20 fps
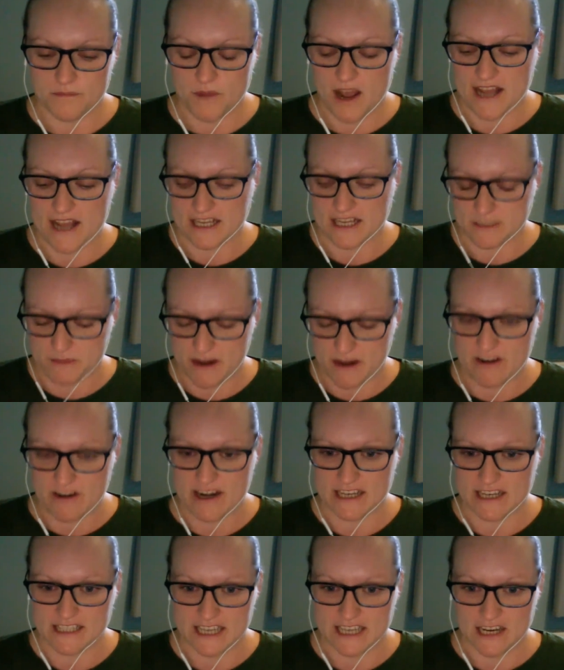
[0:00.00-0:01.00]
my
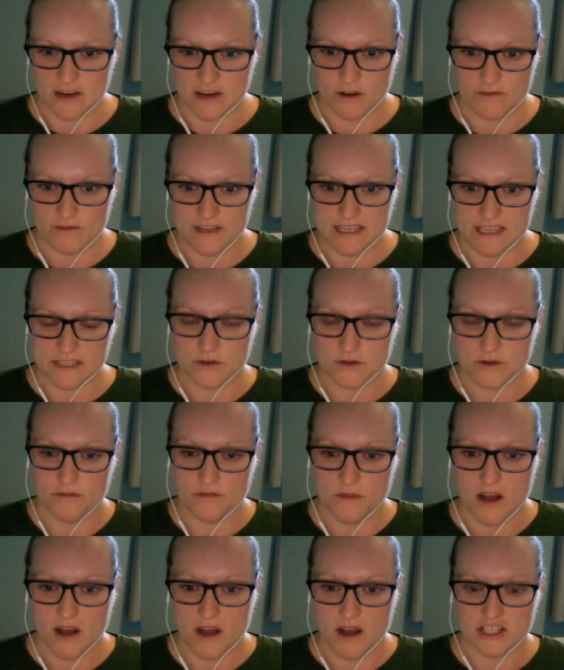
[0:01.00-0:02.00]
experience in a lot of these
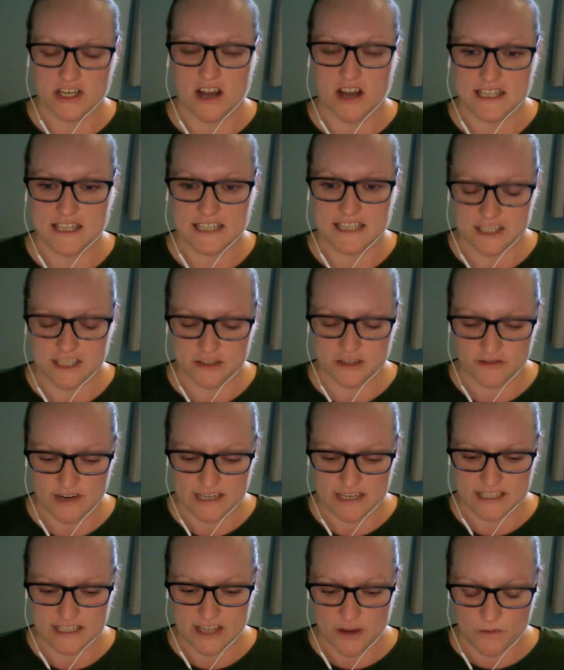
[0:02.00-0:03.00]
sort of marginalised
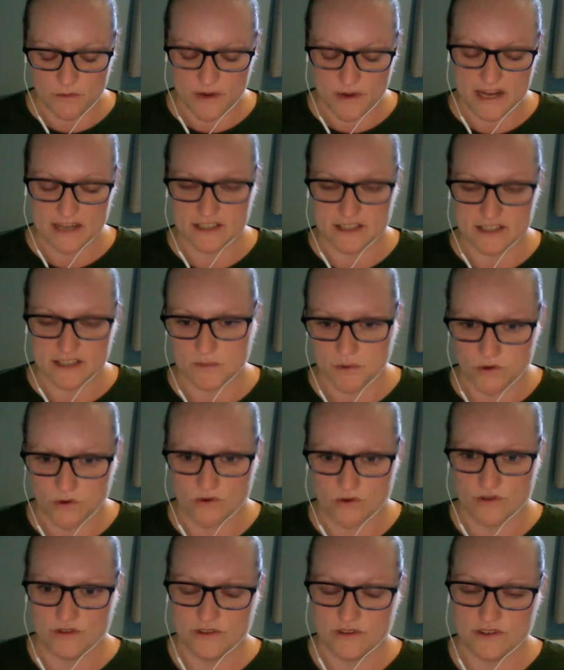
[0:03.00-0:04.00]
histories, so we could
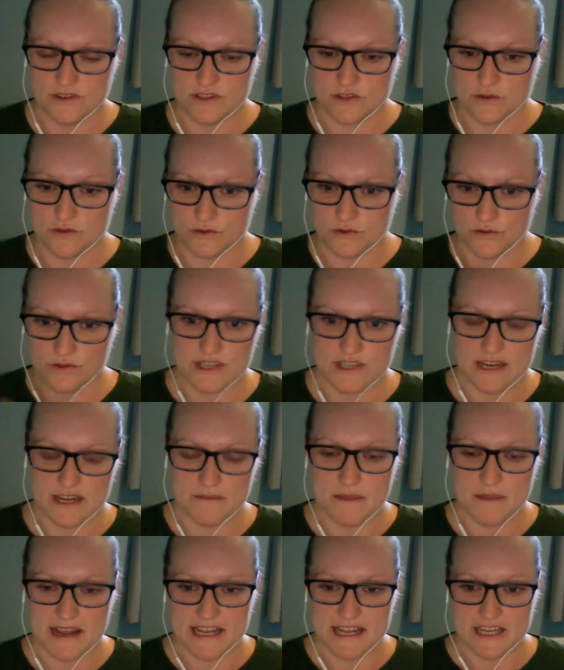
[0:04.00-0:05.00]
support schools
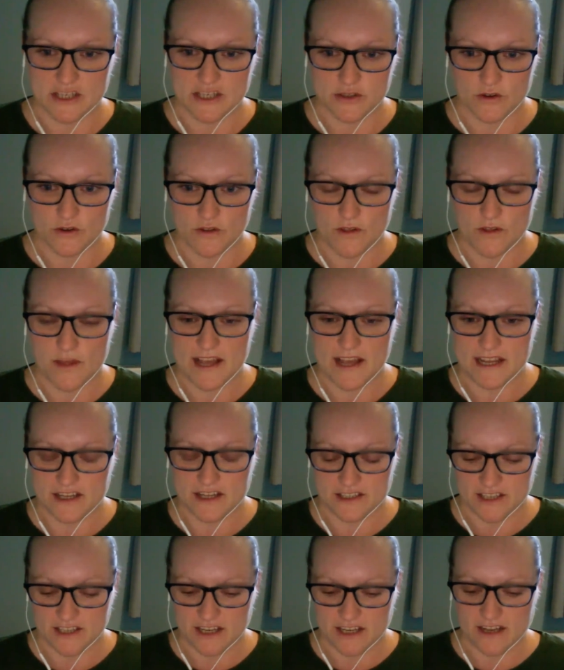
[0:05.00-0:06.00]
in making sure that they
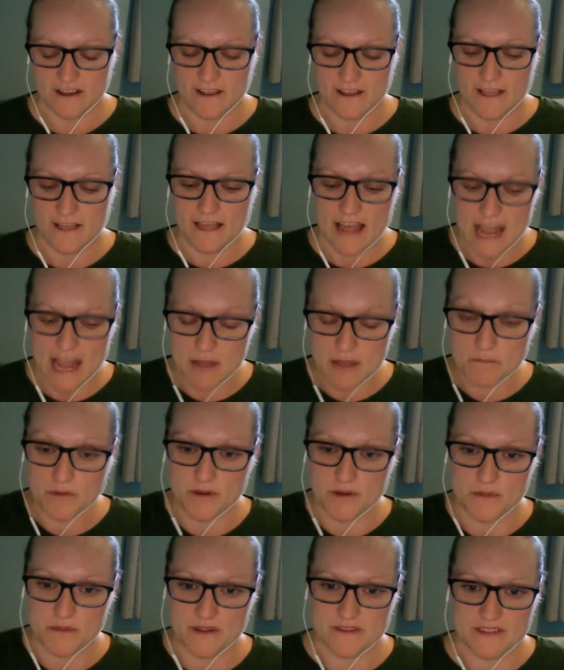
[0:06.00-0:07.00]
could
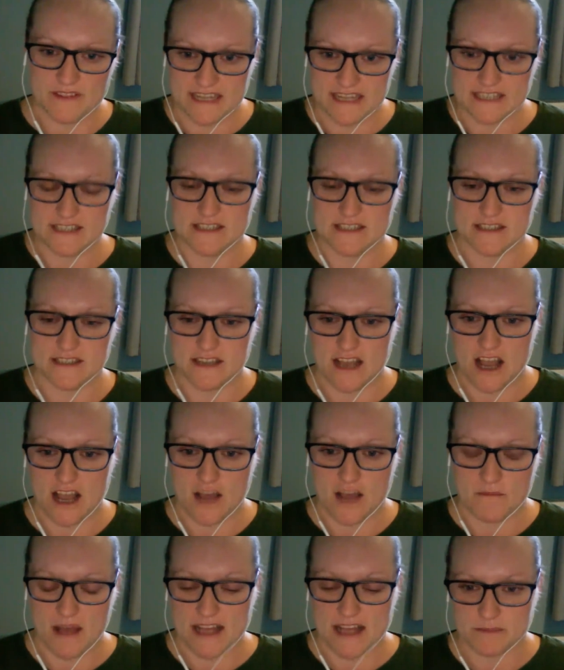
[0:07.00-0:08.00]
implement these
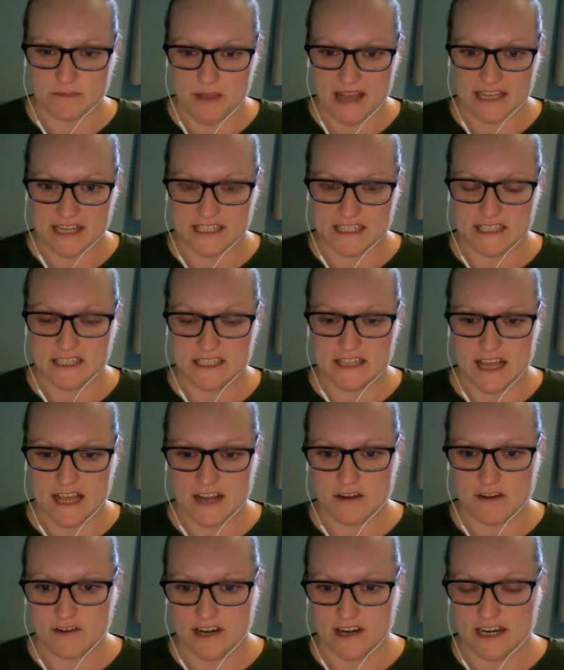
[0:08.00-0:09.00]
aspects into
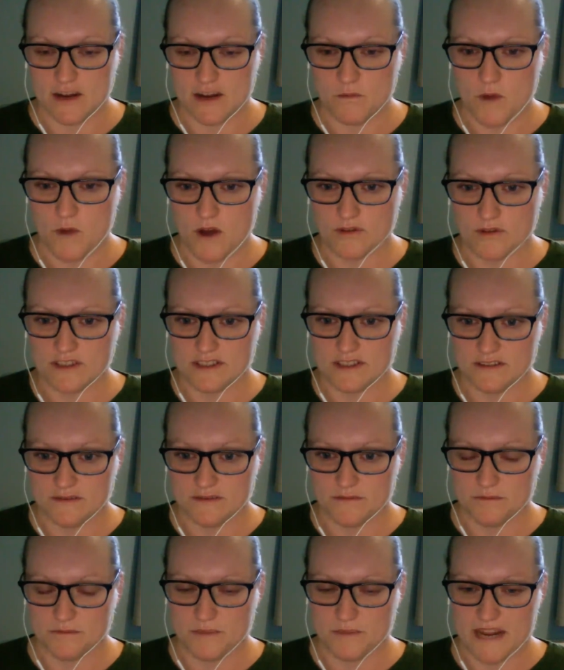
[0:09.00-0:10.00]
their curricula whilst
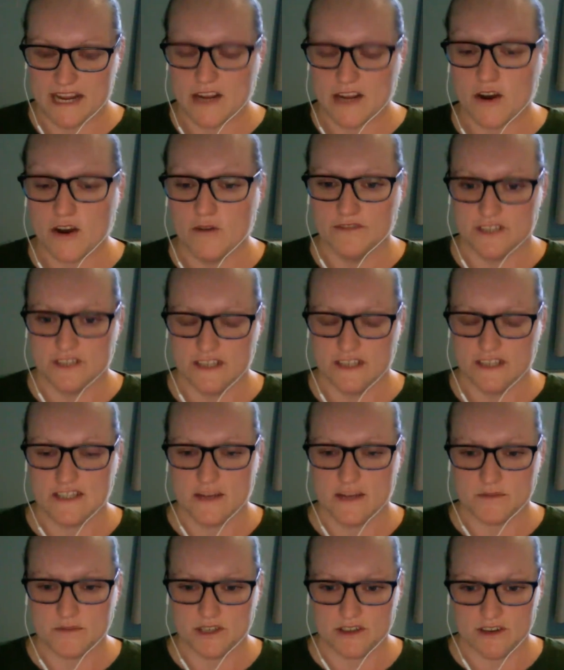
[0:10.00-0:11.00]
being confident in
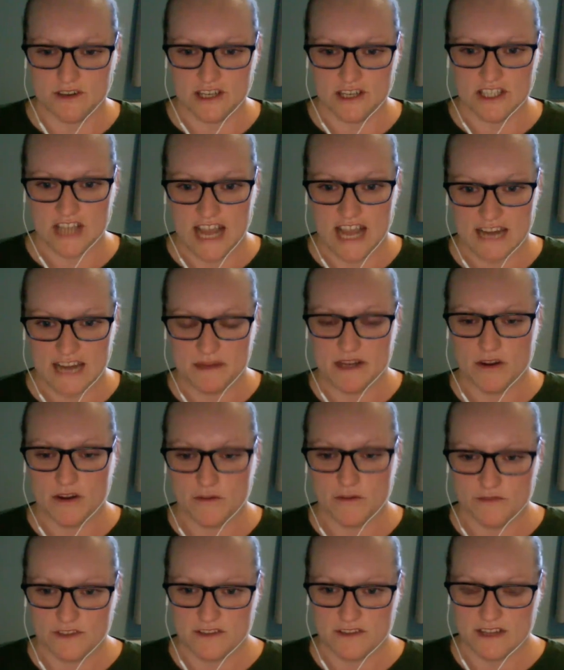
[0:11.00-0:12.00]
the subject knowledge and being
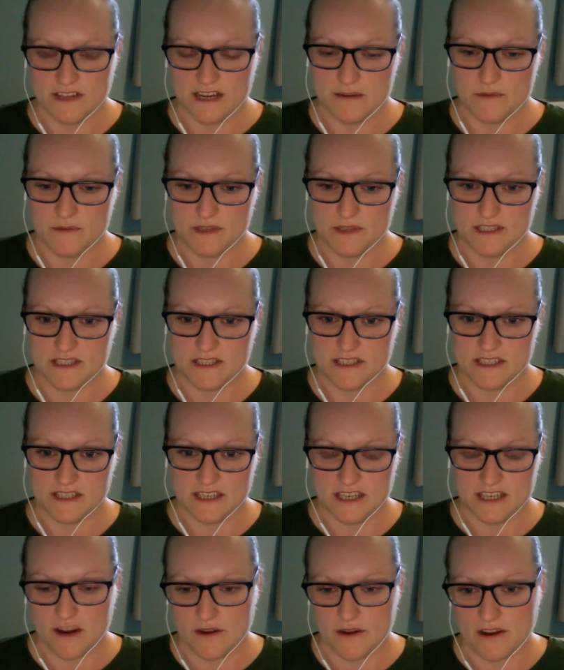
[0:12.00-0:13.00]
confident that it was,
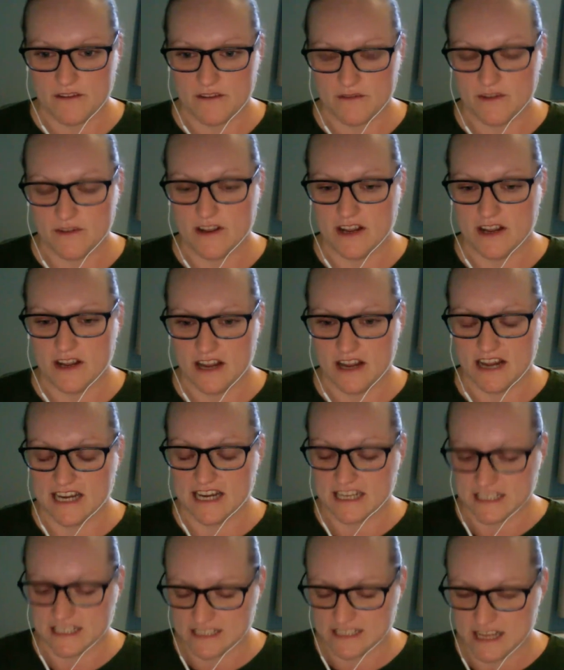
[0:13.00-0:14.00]

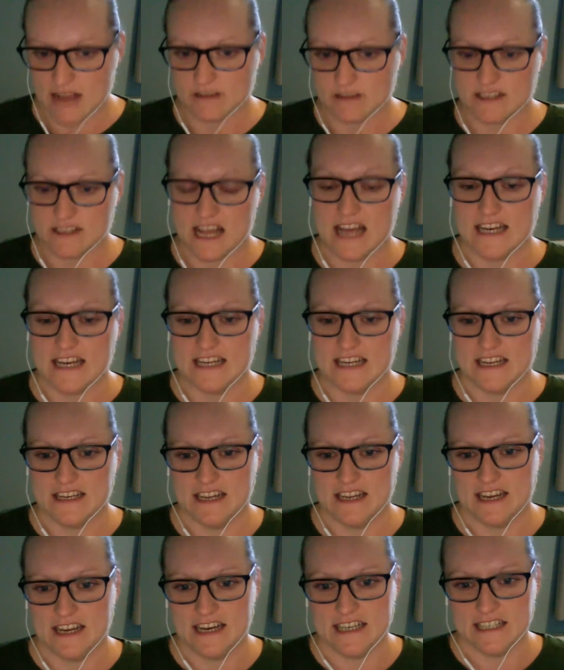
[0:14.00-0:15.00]
an
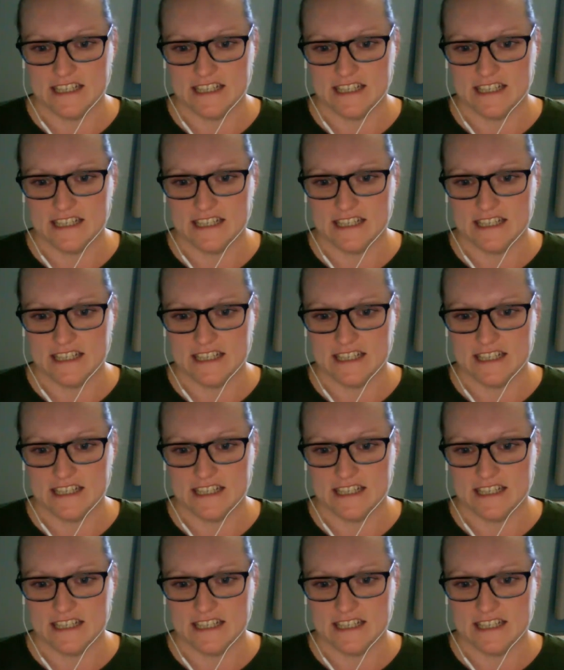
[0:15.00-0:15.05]
outstanding and